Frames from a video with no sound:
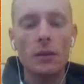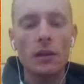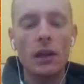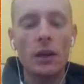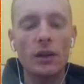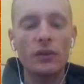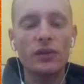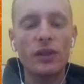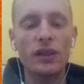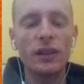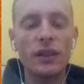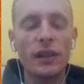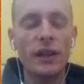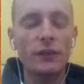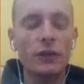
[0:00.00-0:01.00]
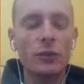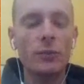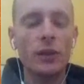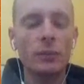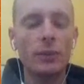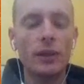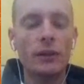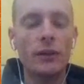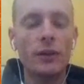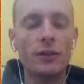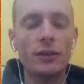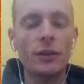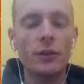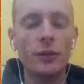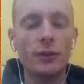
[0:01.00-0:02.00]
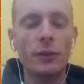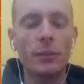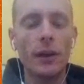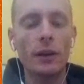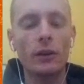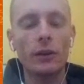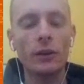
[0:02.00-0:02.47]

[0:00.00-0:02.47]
However, I did have to manipulate RNG during the battle.